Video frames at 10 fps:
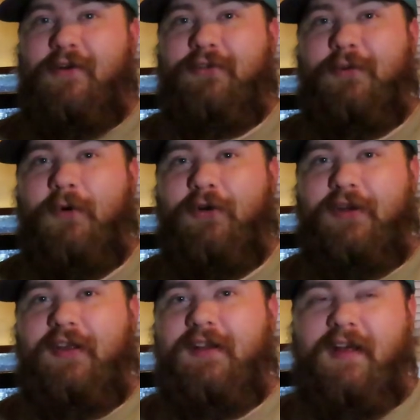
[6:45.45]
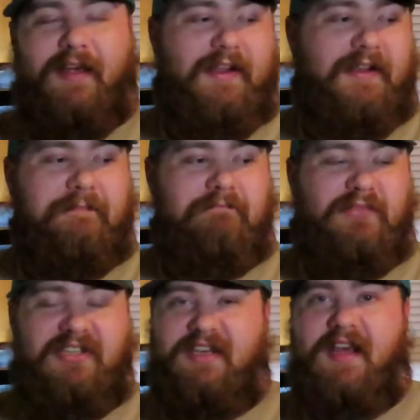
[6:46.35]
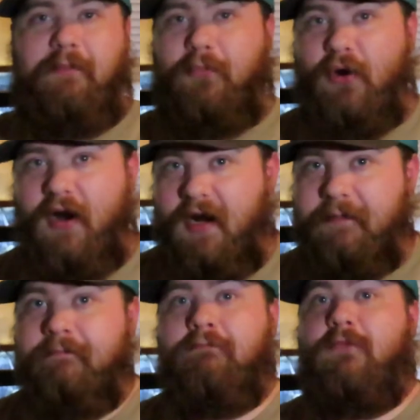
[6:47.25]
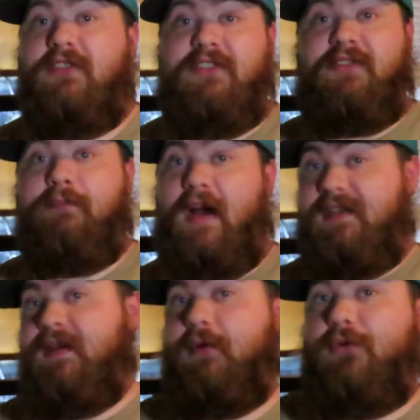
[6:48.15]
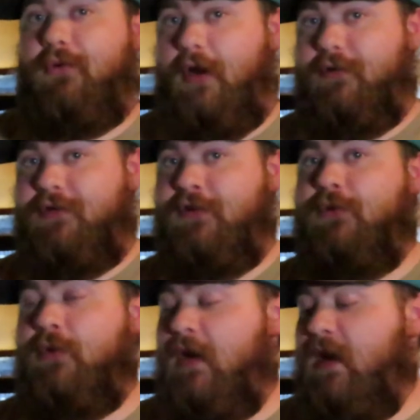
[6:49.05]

on the market like Seachem Prime, which is my typical go-to.